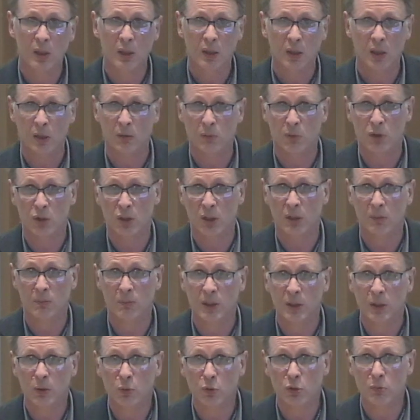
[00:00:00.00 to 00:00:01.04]
and which can be
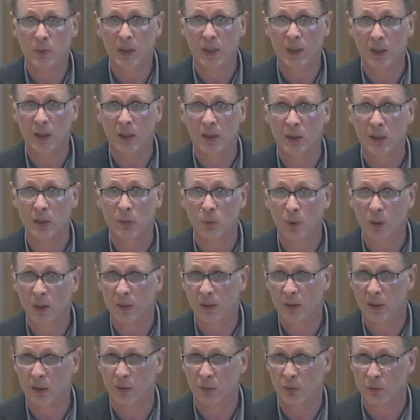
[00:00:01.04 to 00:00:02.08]
used by anyone.
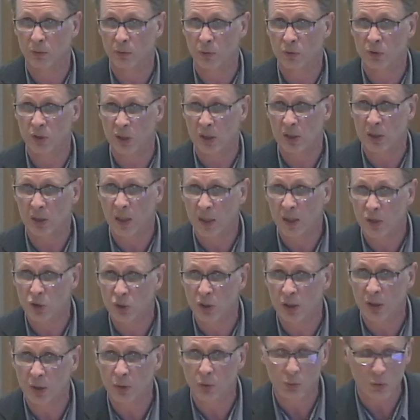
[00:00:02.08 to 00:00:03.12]
And of course, it's
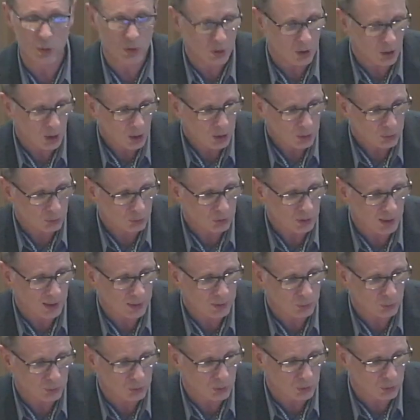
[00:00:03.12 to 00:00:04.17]
largely used to try
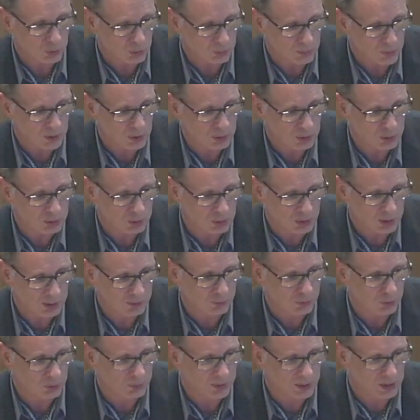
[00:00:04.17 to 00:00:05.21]
to document the
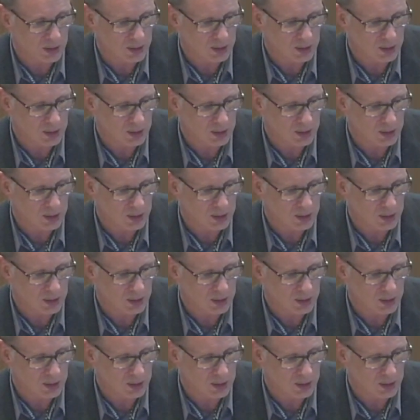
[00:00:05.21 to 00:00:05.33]
Li-Fraumeni